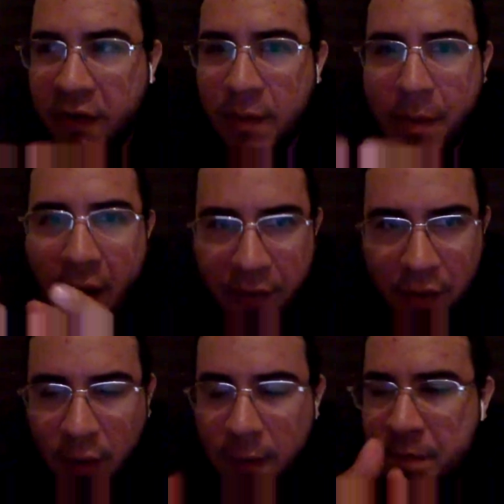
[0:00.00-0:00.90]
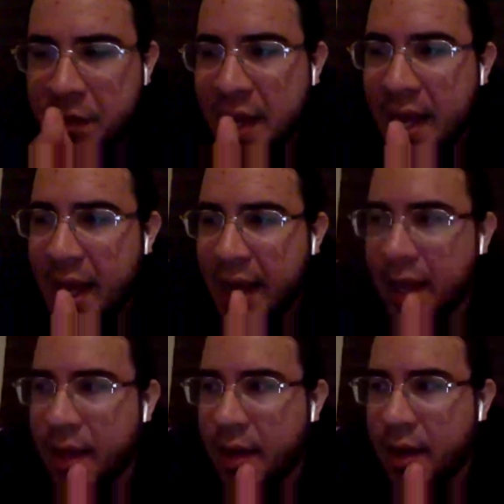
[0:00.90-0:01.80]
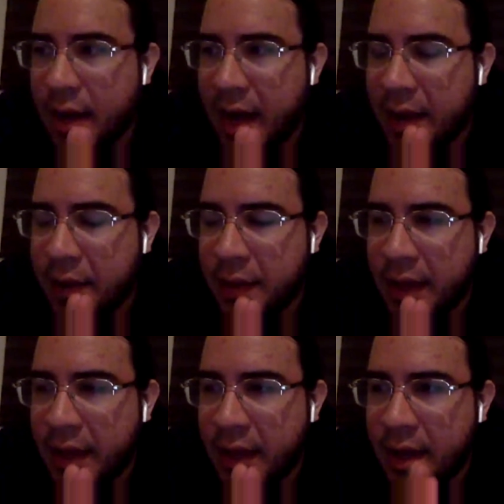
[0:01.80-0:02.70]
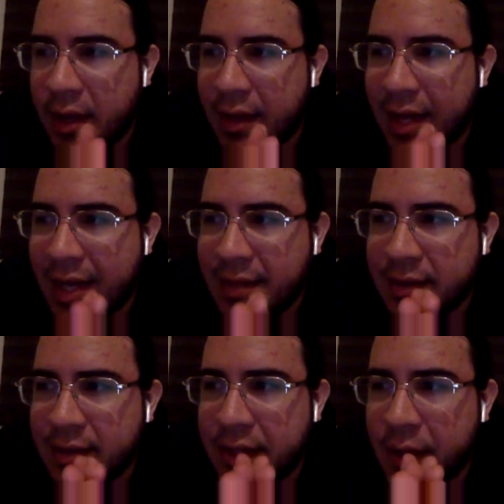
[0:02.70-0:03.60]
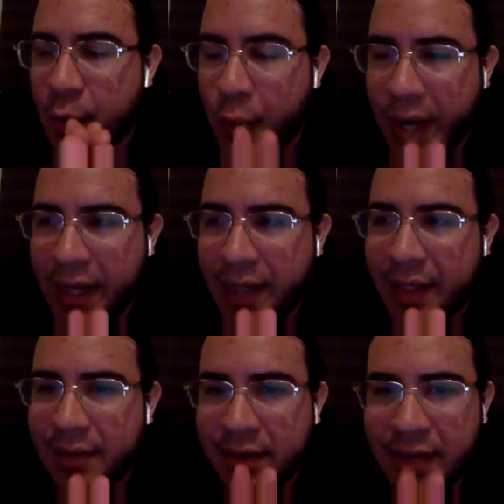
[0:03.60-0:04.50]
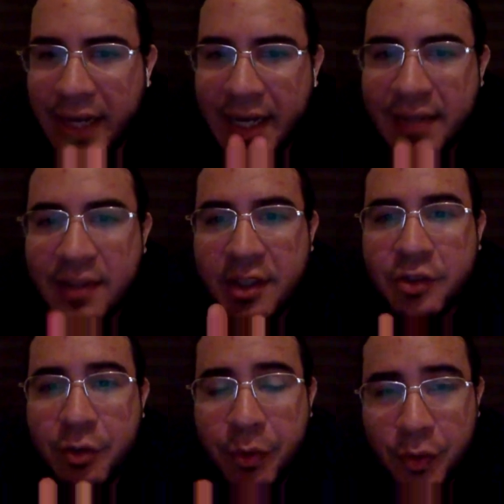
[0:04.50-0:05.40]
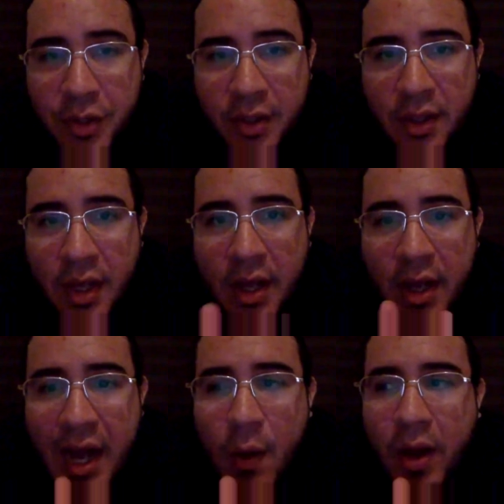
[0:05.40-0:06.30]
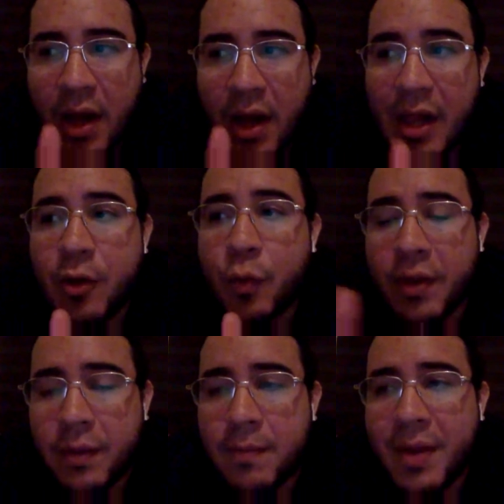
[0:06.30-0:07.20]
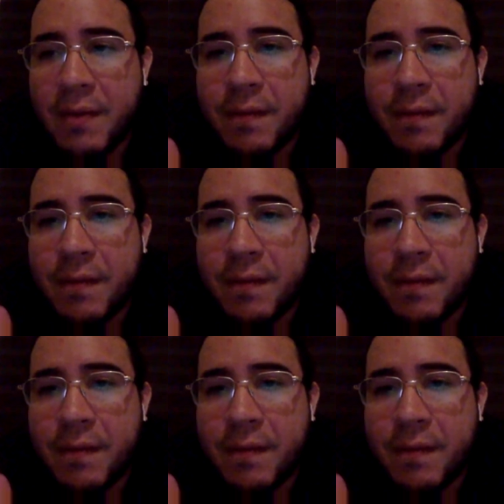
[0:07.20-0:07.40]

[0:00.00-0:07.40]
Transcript: of a model. And that's the way that the data is distributed and how an algorithm can